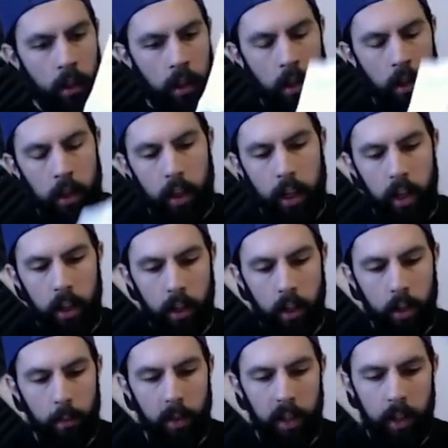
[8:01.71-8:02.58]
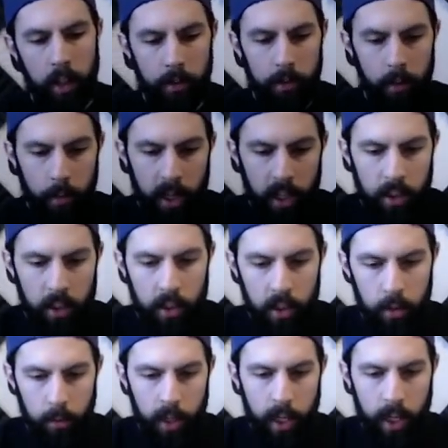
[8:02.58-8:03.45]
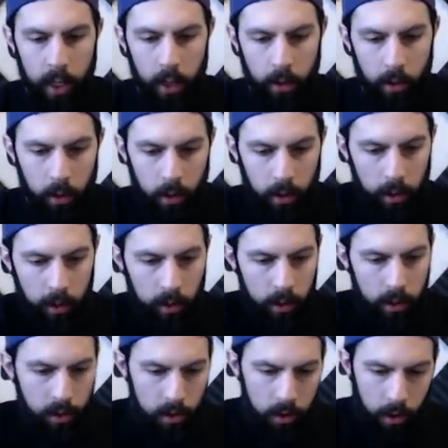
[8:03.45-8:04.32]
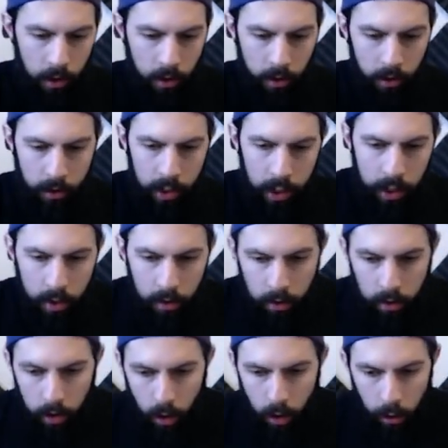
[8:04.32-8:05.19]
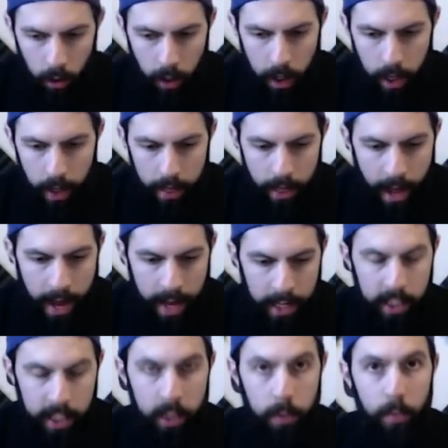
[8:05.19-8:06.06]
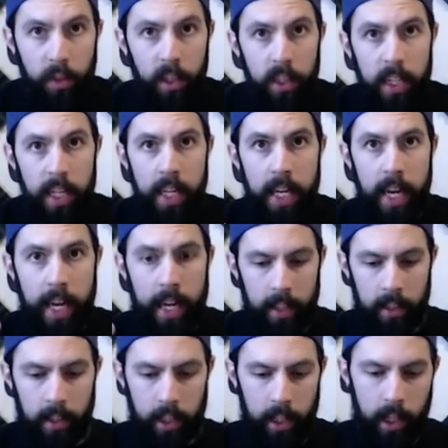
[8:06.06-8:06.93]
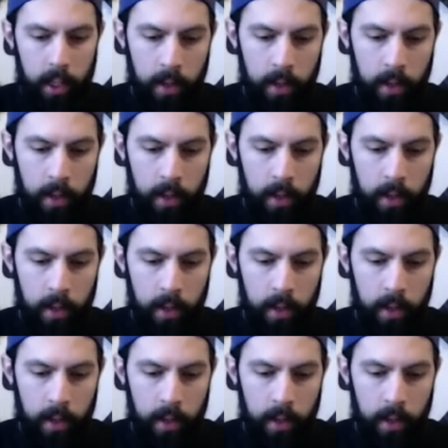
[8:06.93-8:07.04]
get a little bit of information about all your install things. So that is pretty handy.